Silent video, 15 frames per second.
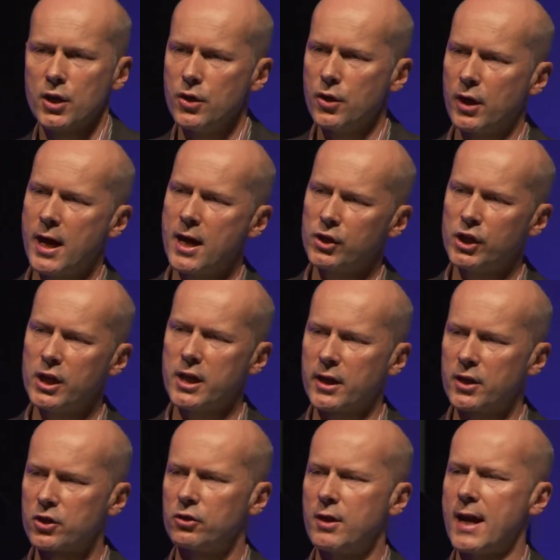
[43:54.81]
you can actually
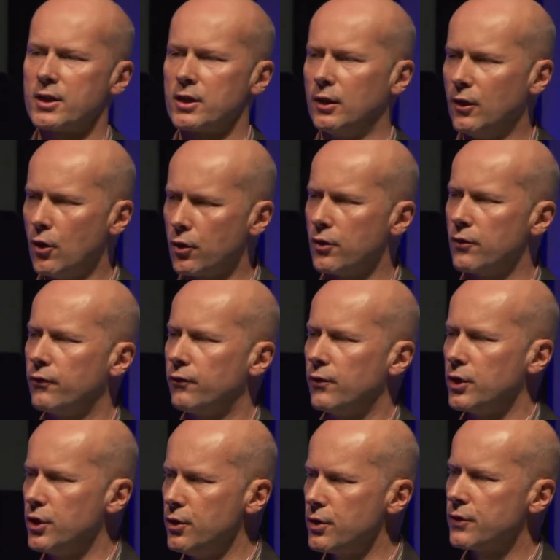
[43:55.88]
extract a lot of
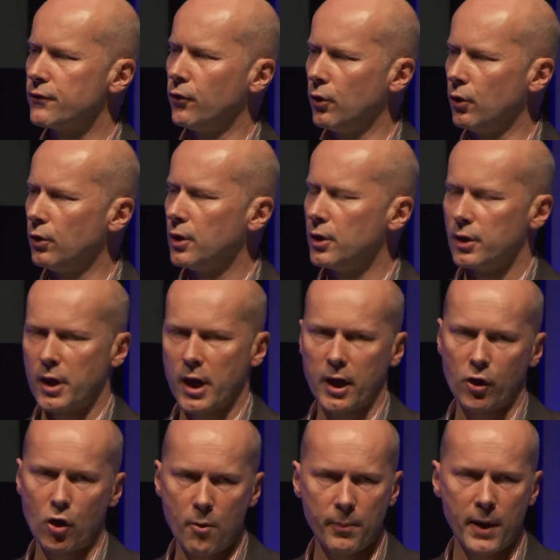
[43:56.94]
useful uh,
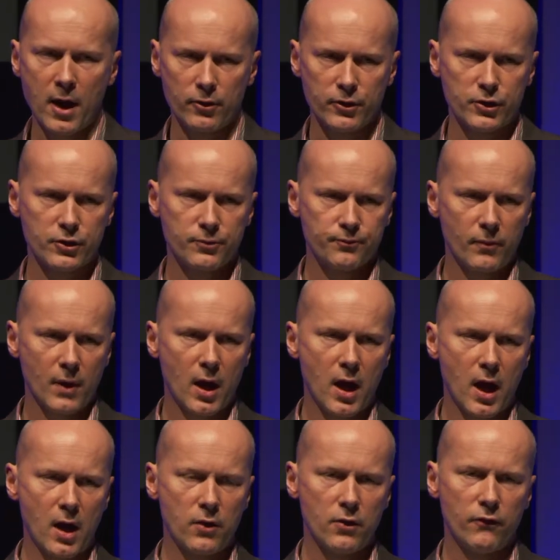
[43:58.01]
compounds uh,